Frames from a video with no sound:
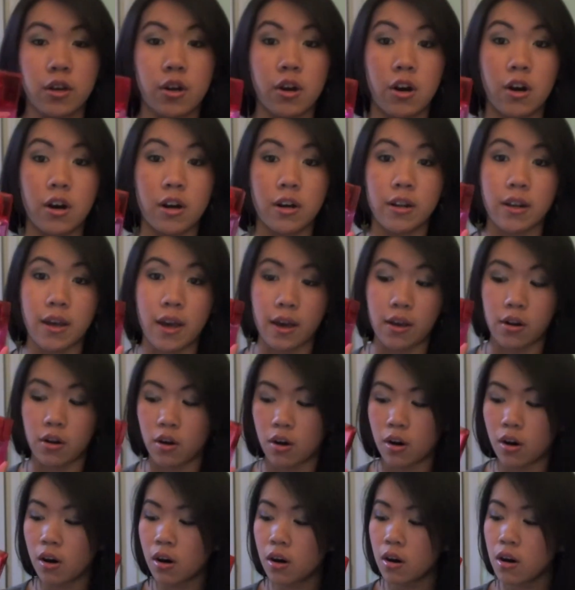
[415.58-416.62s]
gone at
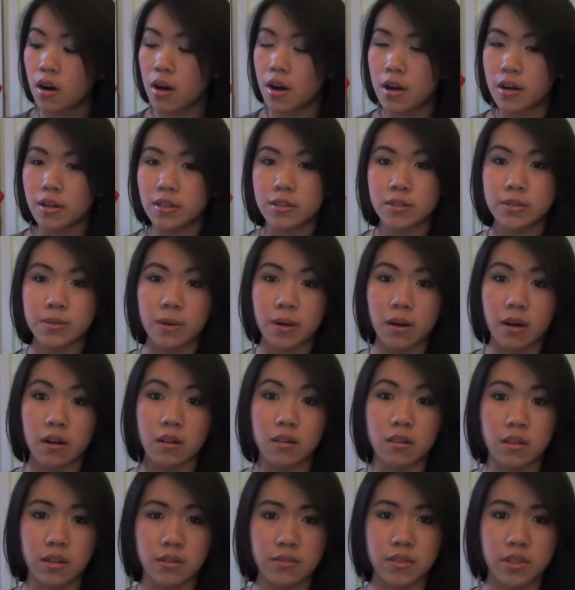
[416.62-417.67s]
all. So I
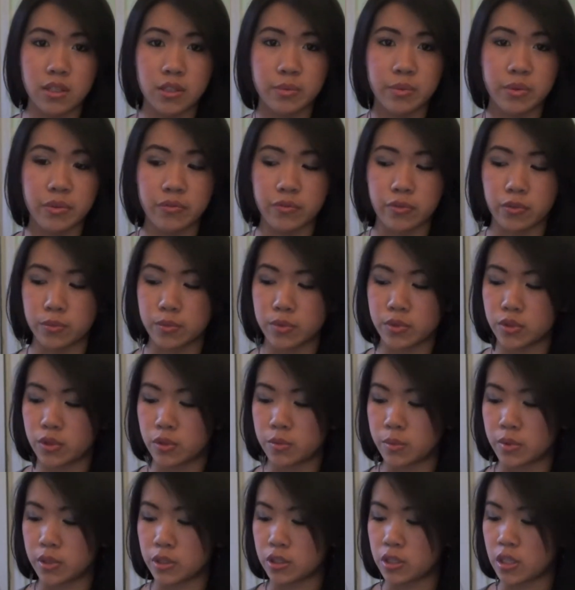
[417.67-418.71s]
love these perfumes so
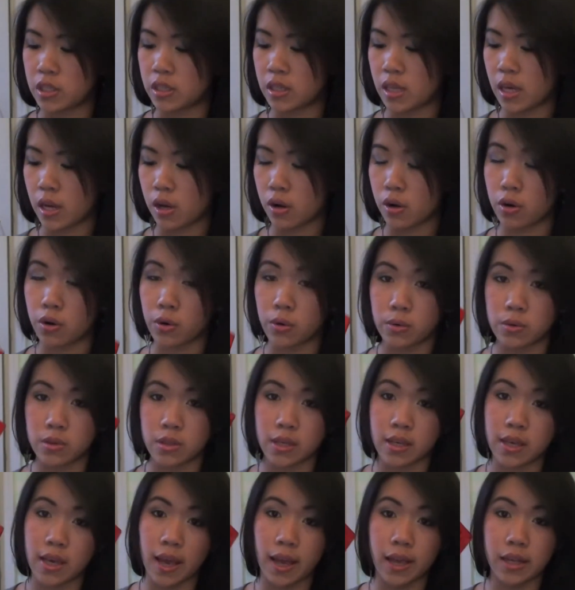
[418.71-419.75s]
much, and they are
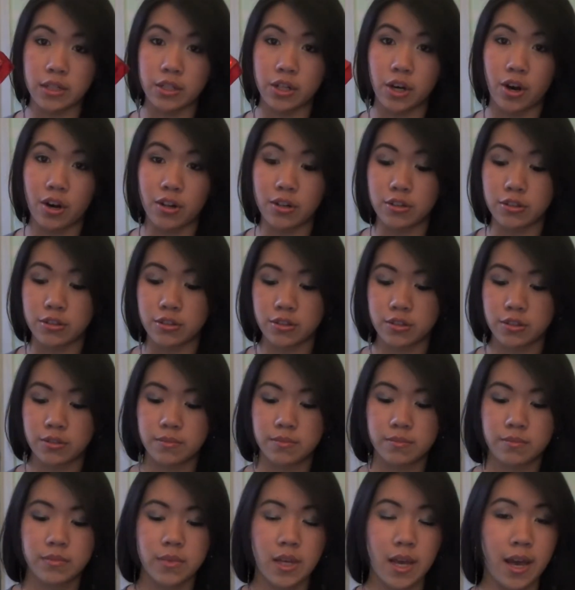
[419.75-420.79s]
only
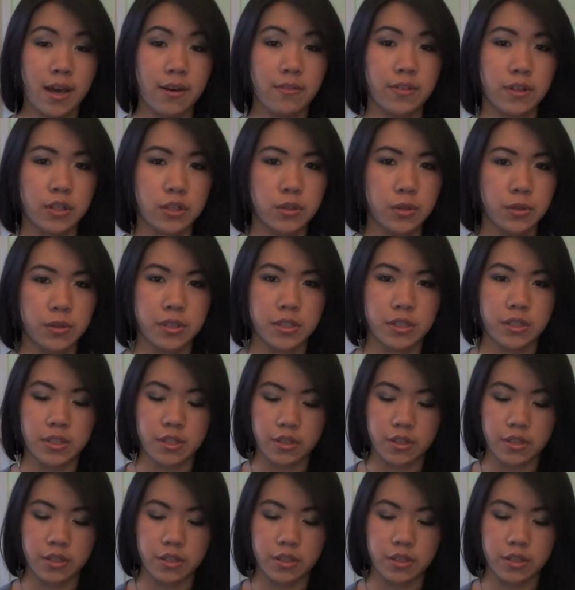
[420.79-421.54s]
$8 at Victoria's